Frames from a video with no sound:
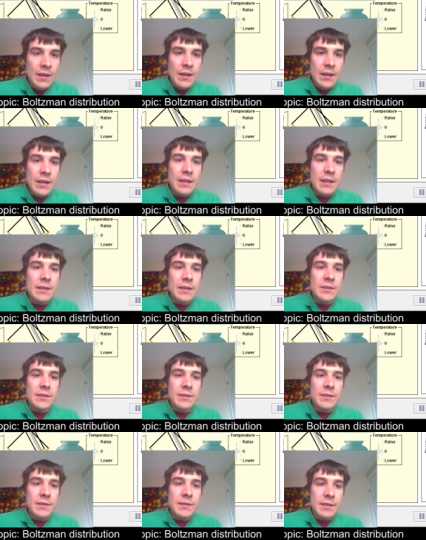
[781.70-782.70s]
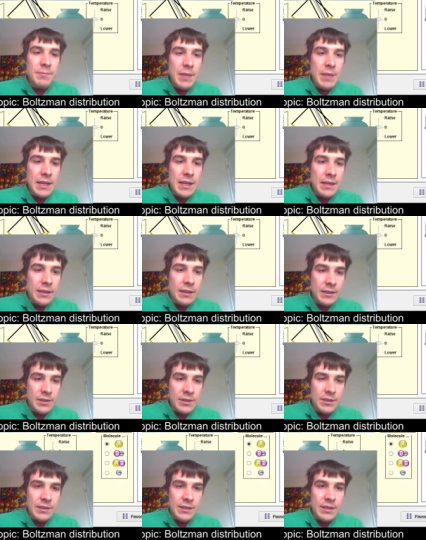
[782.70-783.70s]
And then there's also this many
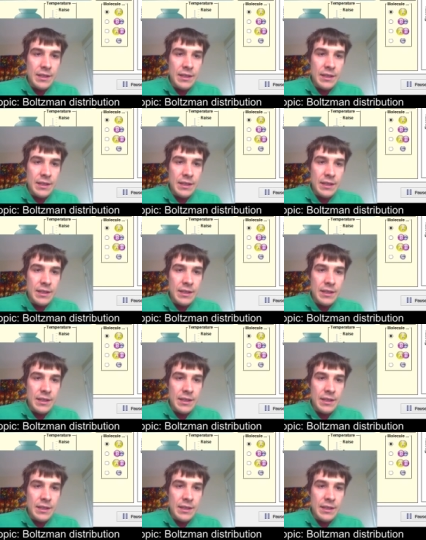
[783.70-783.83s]
collisions thing